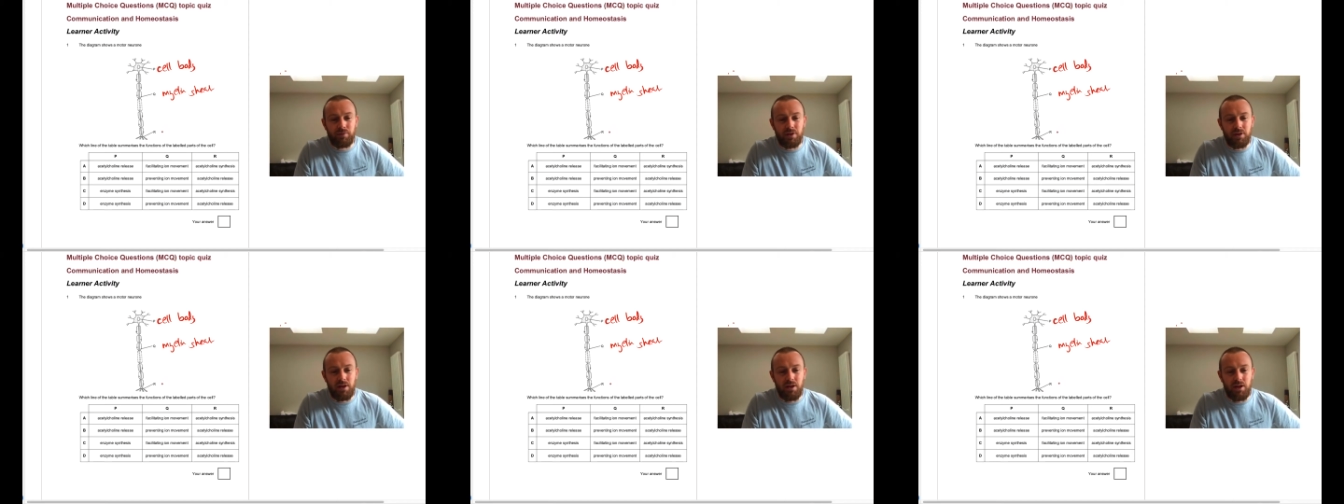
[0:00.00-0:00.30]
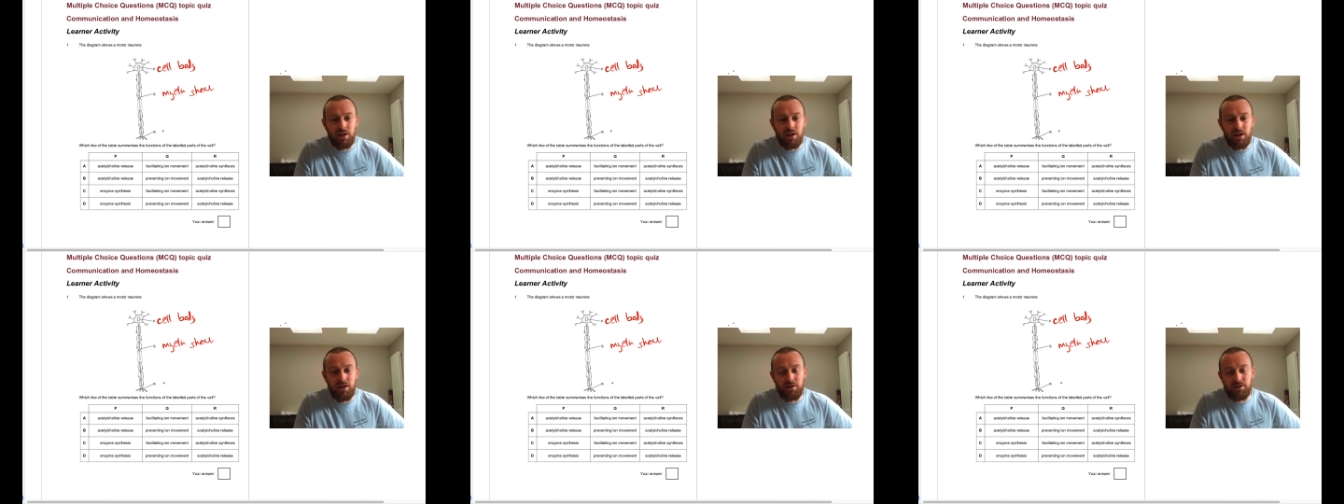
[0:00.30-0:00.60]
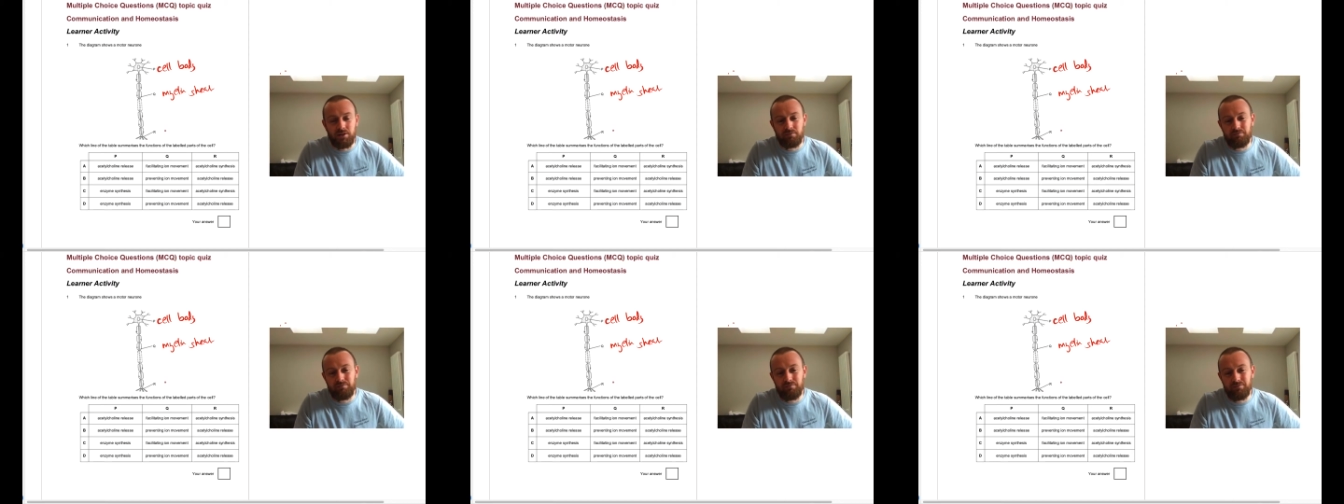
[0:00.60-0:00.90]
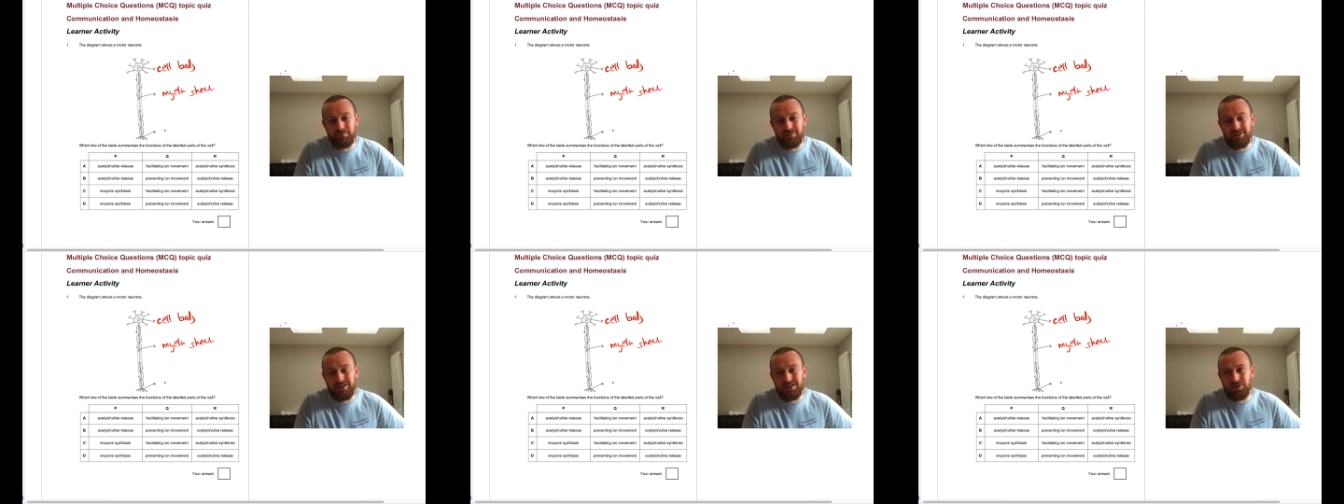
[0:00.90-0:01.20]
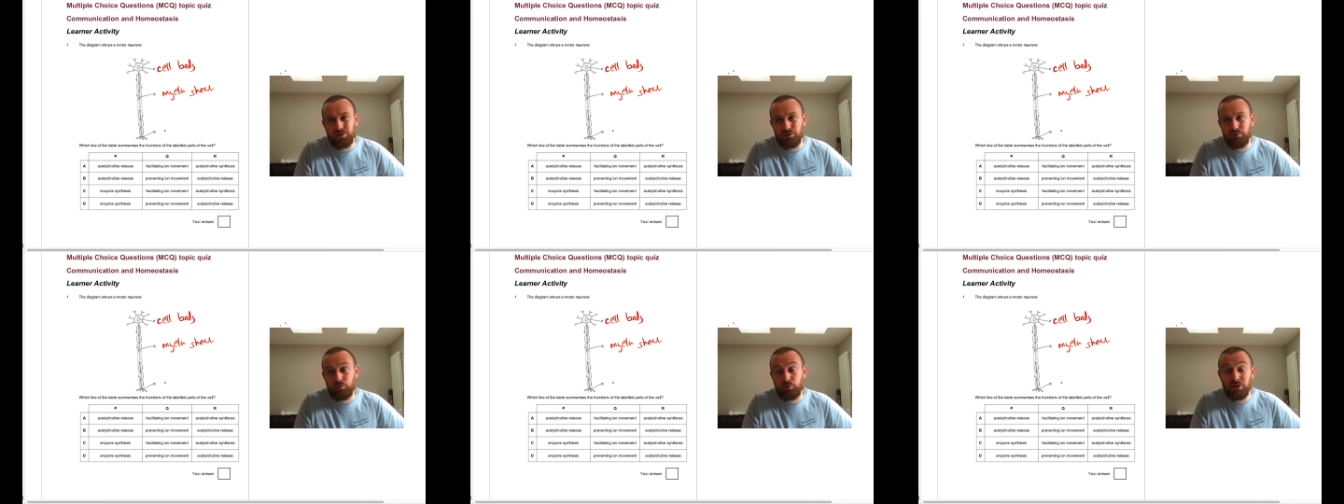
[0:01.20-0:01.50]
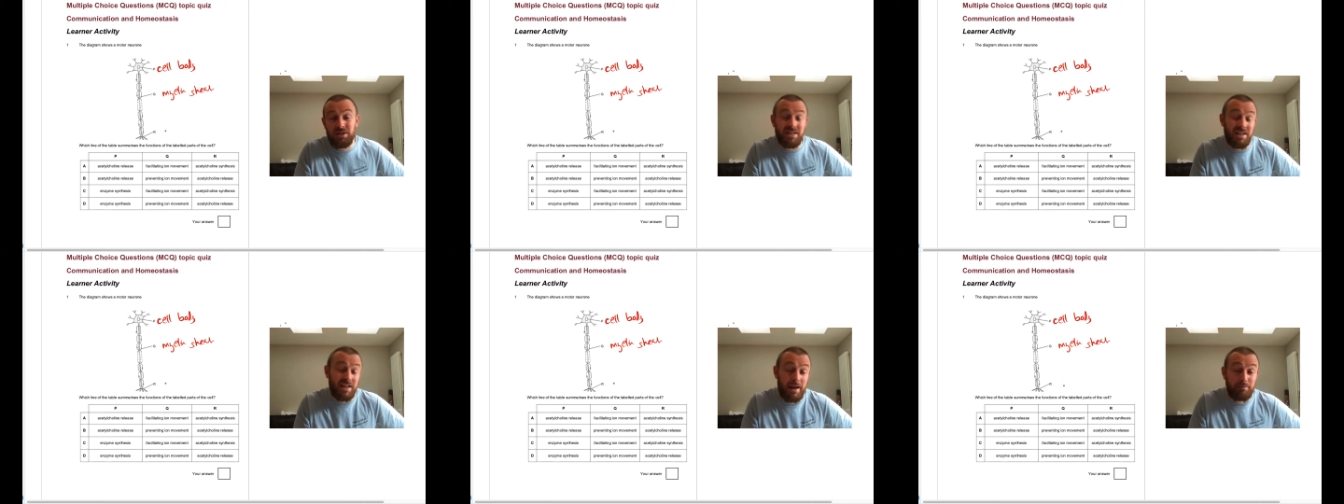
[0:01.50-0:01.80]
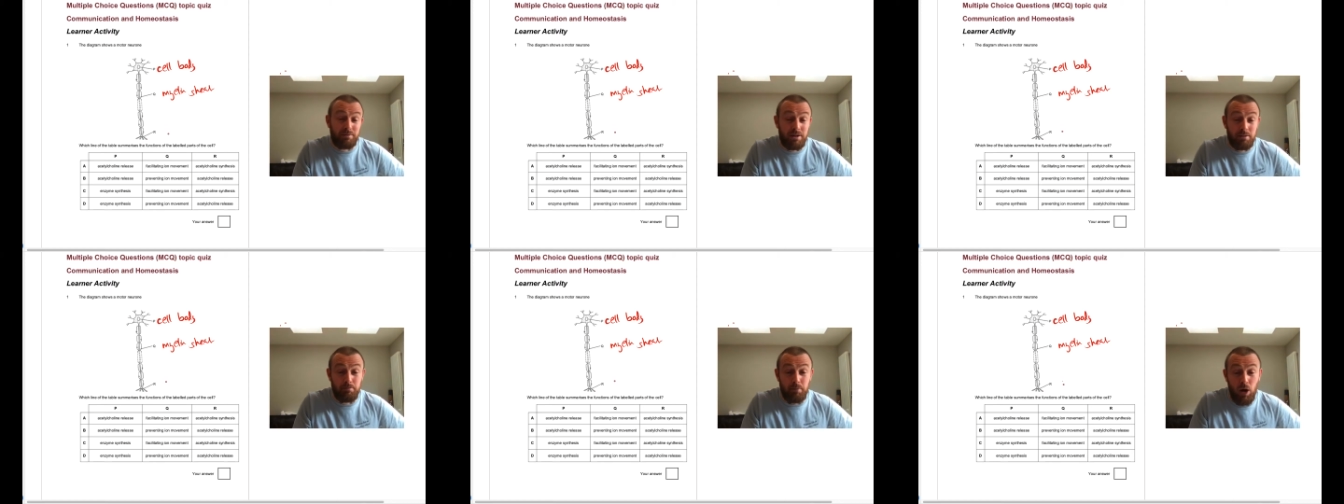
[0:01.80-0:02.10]
the sort of
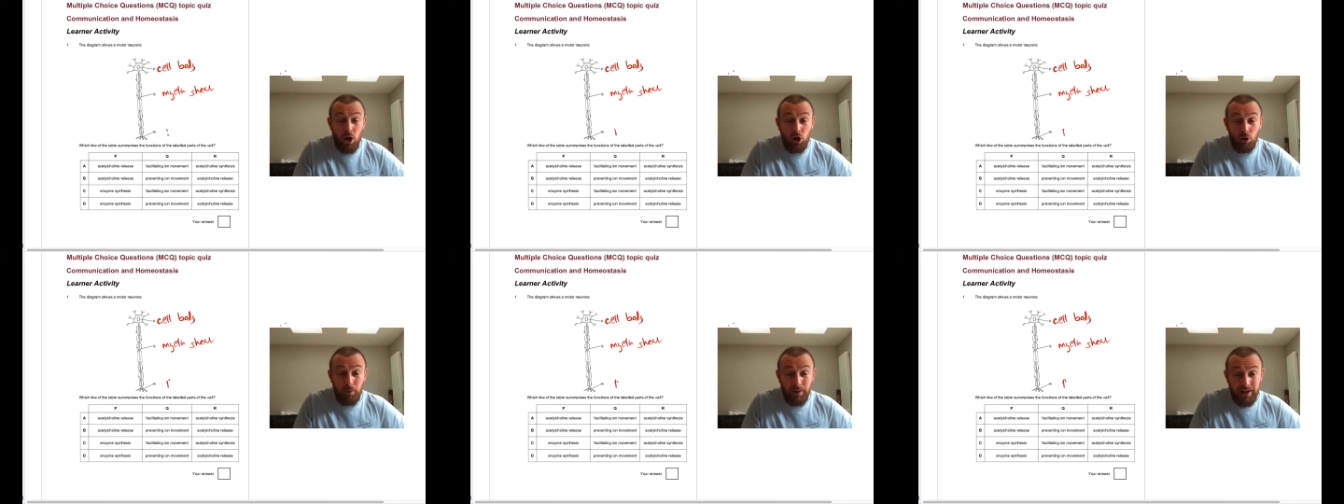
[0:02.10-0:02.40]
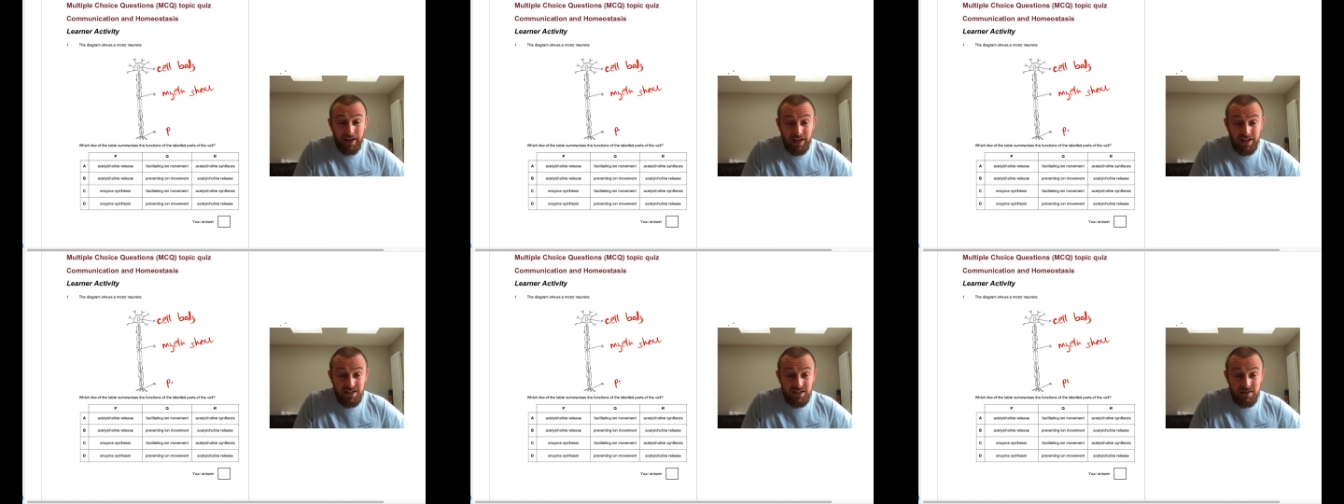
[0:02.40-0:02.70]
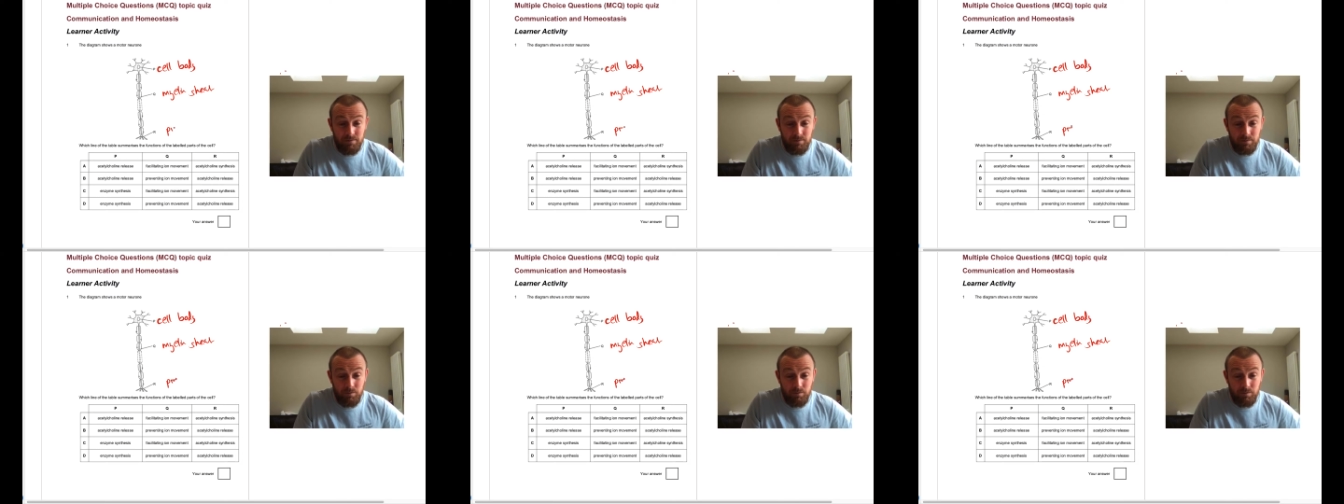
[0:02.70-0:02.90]
presynaptic bulb, I guess.